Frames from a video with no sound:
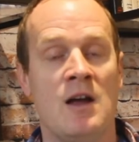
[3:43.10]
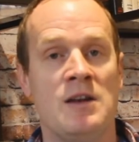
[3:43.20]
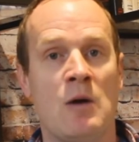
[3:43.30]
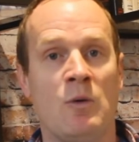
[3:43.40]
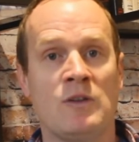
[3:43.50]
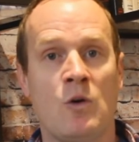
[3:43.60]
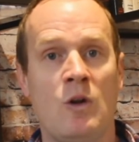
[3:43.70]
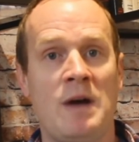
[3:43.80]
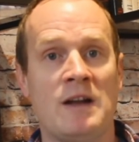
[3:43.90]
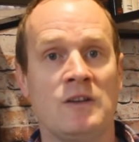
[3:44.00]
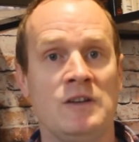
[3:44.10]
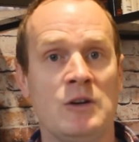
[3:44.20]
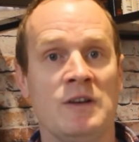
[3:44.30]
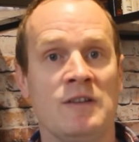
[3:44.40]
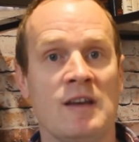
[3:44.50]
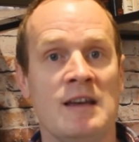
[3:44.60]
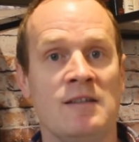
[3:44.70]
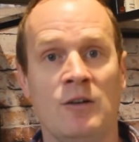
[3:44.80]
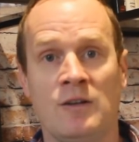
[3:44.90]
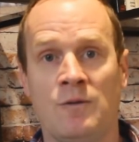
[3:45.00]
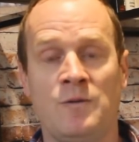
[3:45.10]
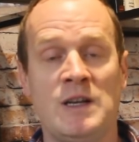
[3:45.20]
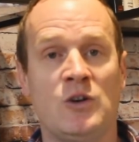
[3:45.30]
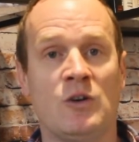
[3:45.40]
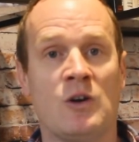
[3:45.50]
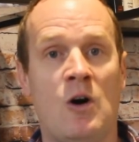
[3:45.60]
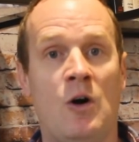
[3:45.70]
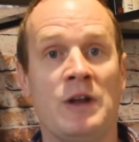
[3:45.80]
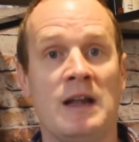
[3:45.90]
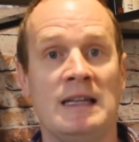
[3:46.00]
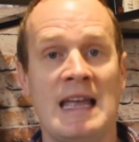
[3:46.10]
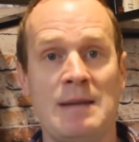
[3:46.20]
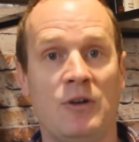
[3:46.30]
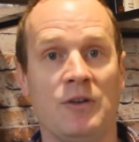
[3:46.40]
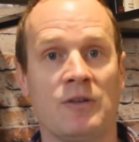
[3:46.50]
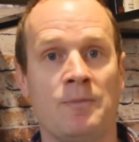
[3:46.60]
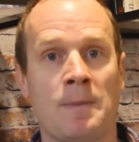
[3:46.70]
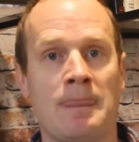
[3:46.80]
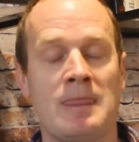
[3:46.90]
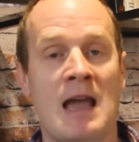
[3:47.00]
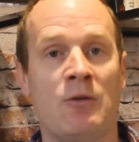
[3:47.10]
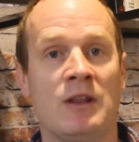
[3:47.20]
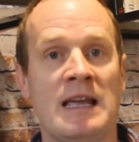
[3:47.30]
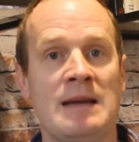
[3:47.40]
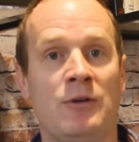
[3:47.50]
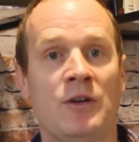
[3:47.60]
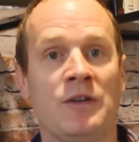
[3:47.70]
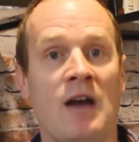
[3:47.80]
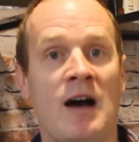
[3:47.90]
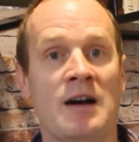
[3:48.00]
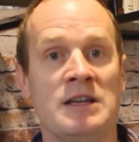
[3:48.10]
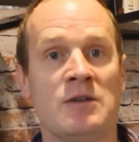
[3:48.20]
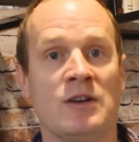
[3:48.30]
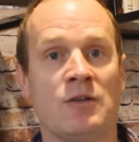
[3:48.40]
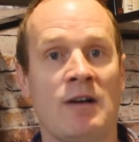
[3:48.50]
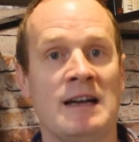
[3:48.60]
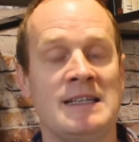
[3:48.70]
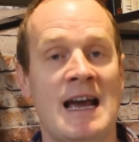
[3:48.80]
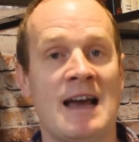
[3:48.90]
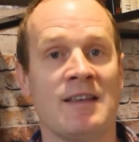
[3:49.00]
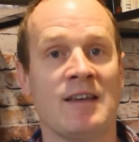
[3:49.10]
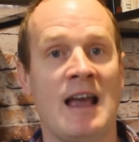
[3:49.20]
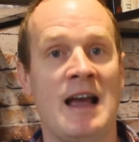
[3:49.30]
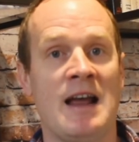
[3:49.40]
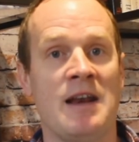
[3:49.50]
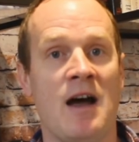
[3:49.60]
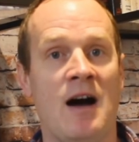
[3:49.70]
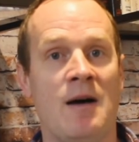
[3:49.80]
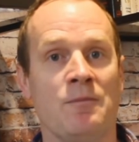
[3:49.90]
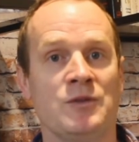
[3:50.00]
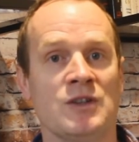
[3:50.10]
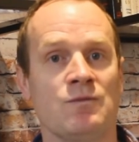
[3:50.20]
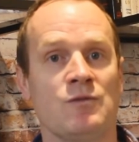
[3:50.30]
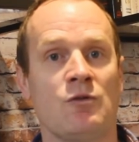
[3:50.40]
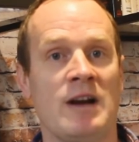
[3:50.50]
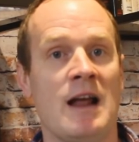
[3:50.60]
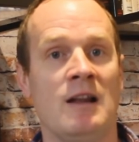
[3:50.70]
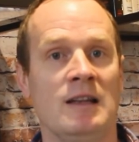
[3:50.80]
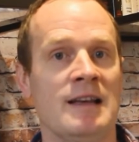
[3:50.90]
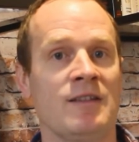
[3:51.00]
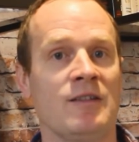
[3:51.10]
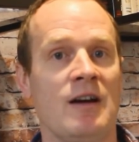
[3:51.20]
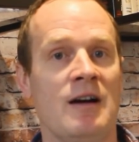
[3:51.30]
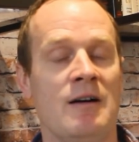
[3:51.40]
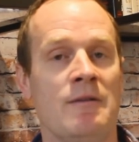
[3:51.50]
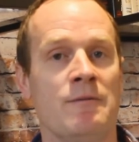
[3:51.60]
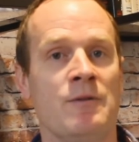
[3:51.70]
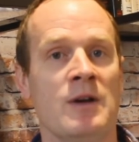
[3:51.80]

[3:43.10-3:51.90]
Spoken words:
Now, what's cool about Todoist is there is a feature called labels. Now with labels, you could create a task and just create a list of,